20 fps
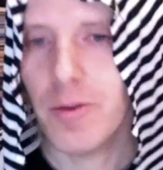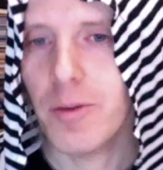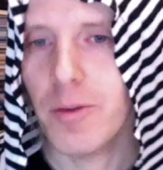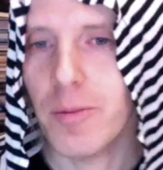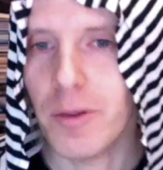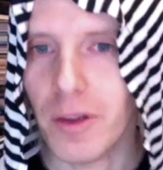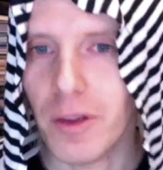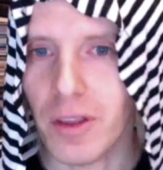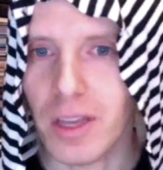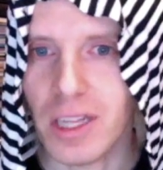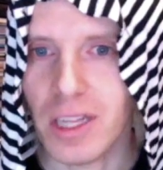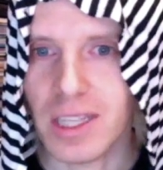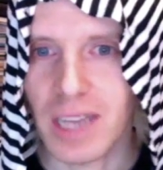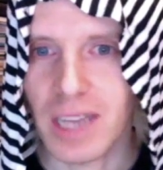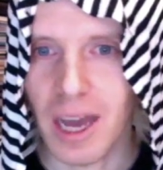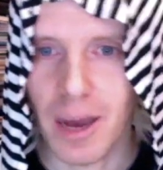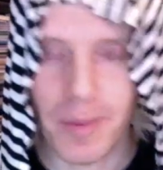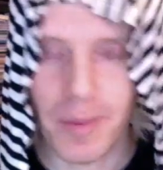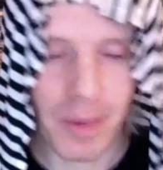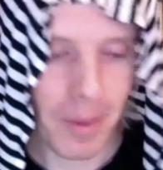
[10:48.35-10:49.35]
your brilliance
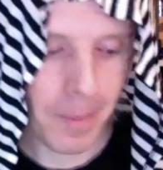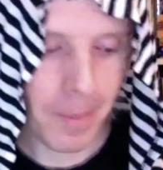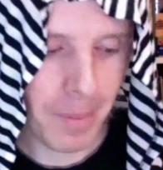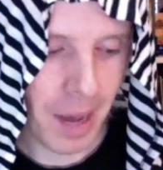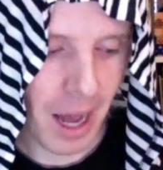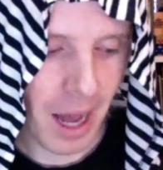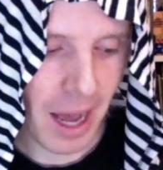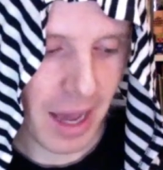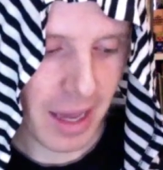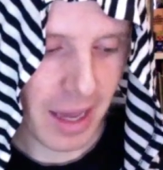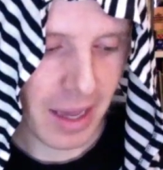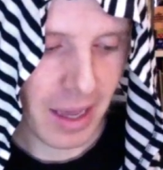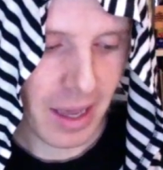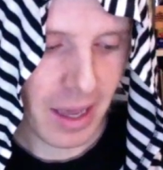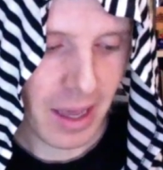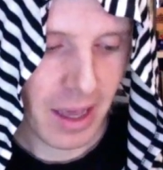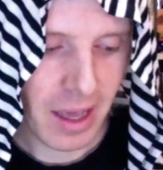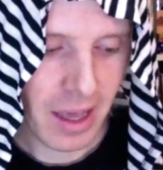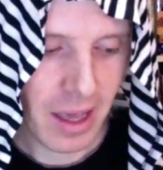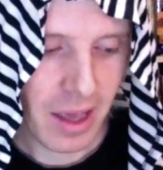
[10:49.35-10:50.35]
up by
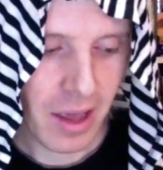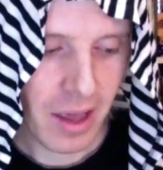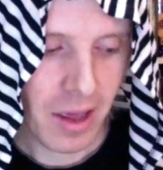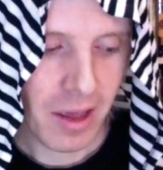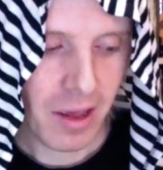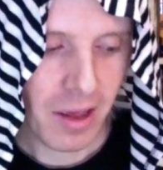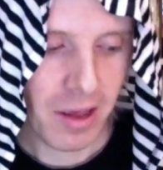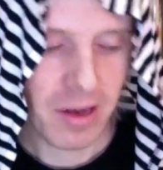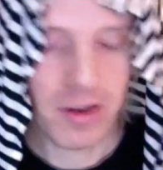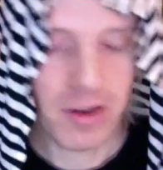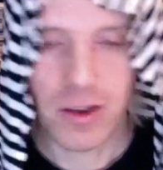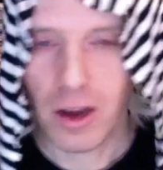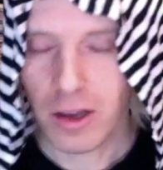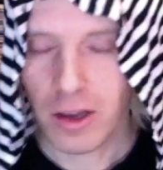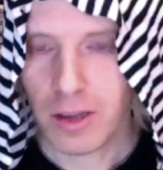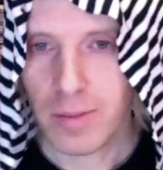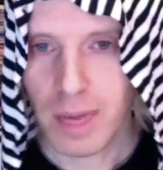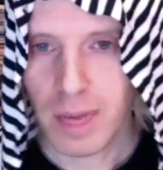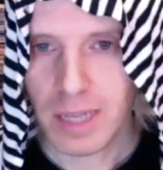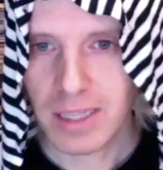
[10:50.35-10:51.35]

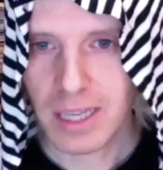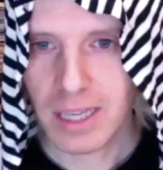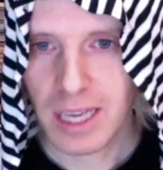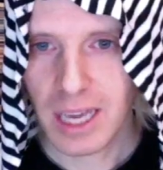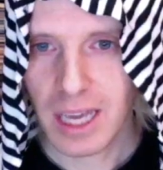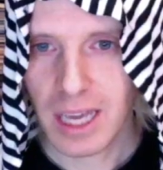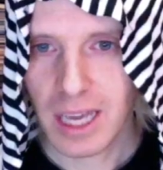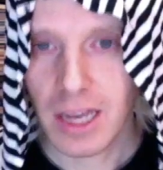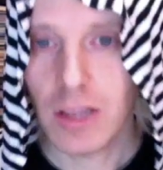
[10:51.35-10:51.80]
documenting it.